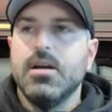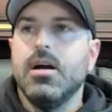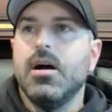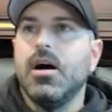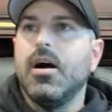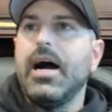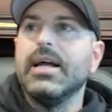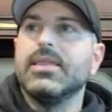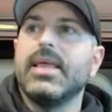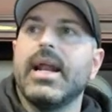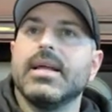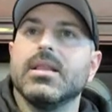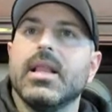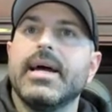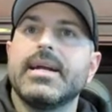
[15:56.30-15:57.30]

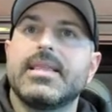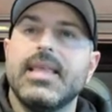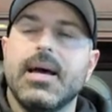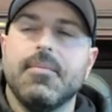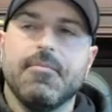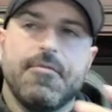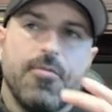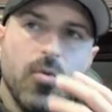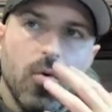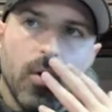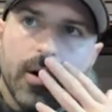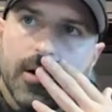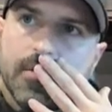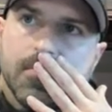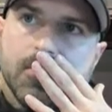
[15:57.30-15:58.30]
I like them
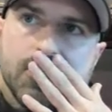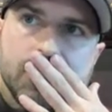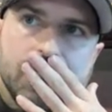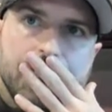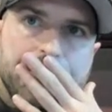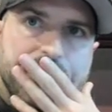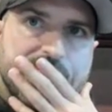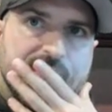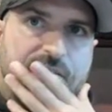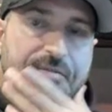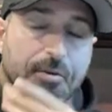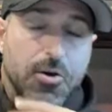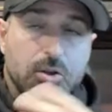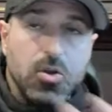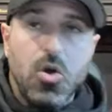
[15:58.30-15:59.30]
for
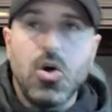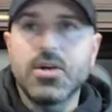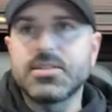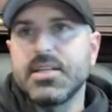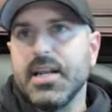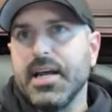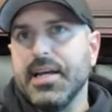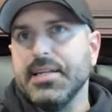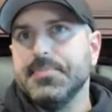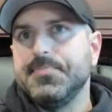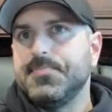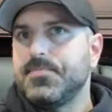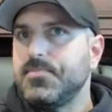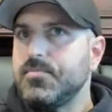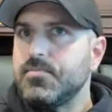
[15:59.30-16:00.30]
a long today.
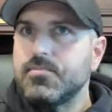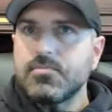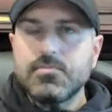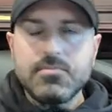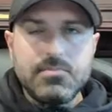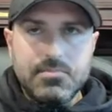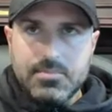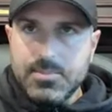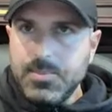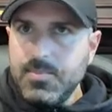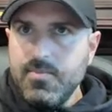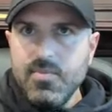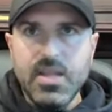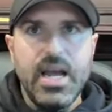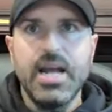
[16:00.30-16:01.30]

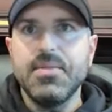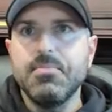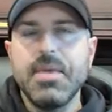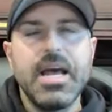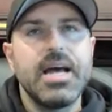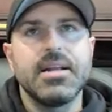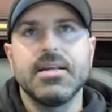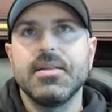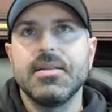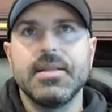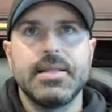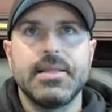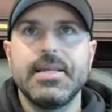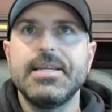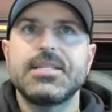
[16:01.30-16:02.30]
And
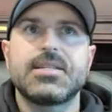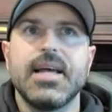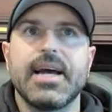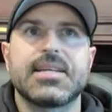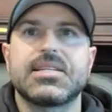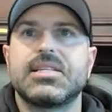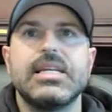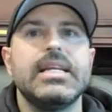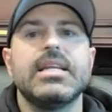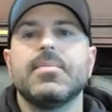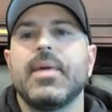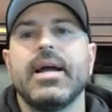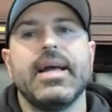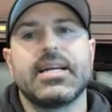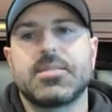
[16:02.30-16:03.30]
man, these exceeded
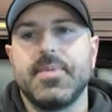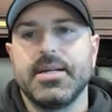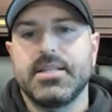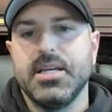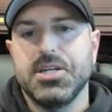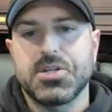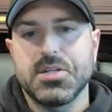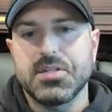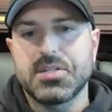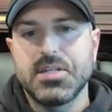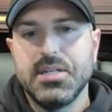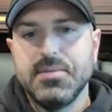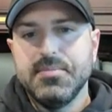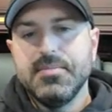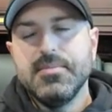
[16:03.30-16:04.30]
my
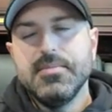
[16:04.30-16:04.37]
expectations.